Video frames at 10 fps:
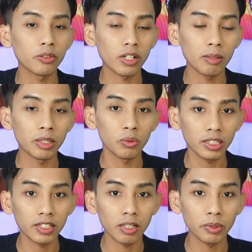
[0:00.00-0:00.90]
of RAM and
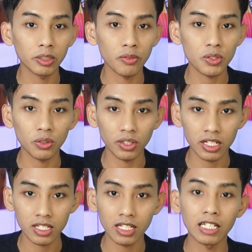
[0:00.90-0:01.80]
1TB of
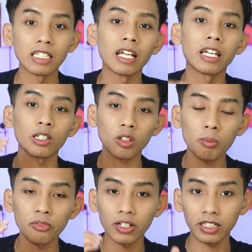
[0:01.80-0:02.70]
storage in their
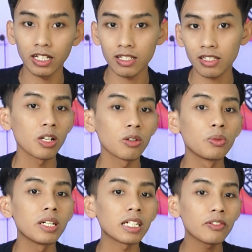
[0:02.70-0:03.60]
top variants.
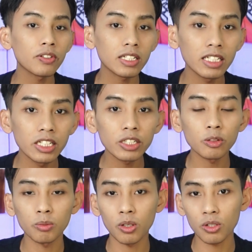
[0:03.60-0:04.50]
We are even hearing
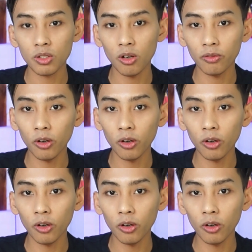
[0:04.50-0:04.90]
rumors of